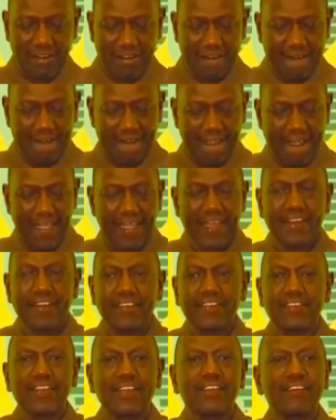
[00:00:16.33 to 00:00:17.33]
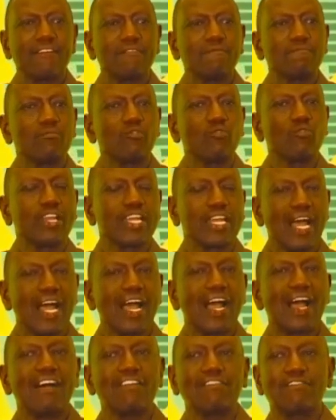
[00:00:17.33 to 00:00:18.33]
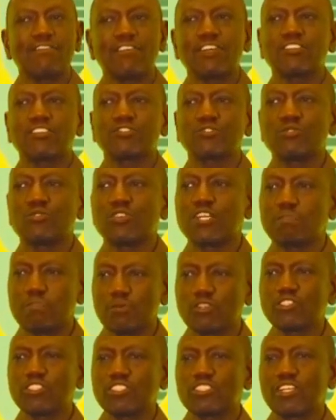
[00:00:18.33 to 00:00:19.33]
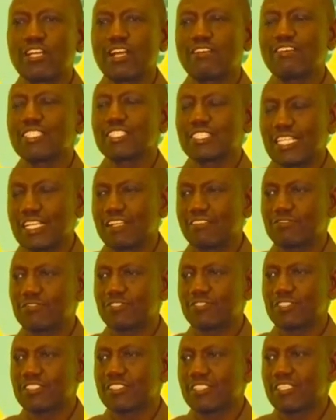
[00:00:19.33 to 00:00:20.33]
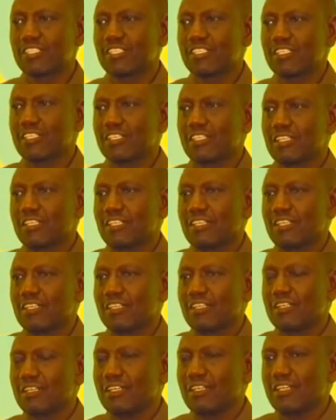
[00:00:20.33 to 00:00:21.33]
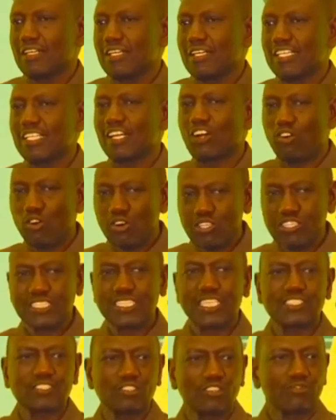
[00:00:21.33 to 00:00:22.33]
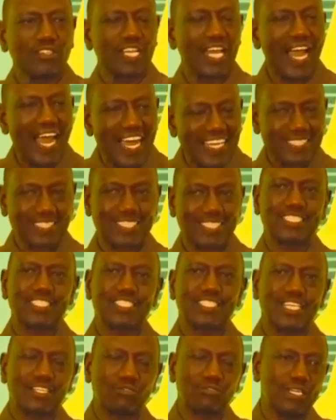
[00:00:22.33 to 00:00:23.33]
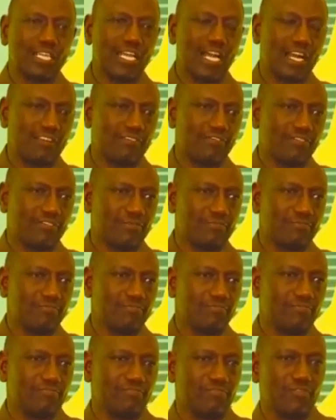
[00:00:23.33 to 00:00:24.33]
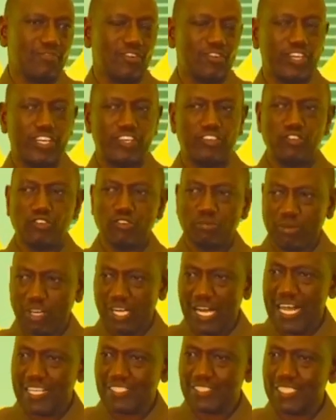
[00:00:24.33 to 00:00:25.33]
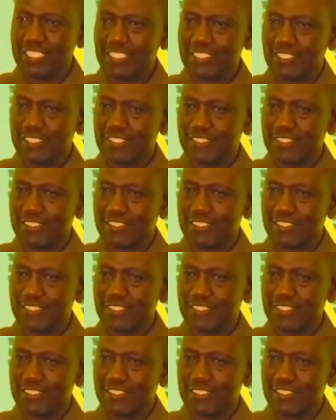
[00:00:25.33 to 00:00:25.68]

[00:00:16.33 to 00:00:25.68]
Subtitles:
and we have to reposition ourselves in the context of the assets that we have. Renewable assets,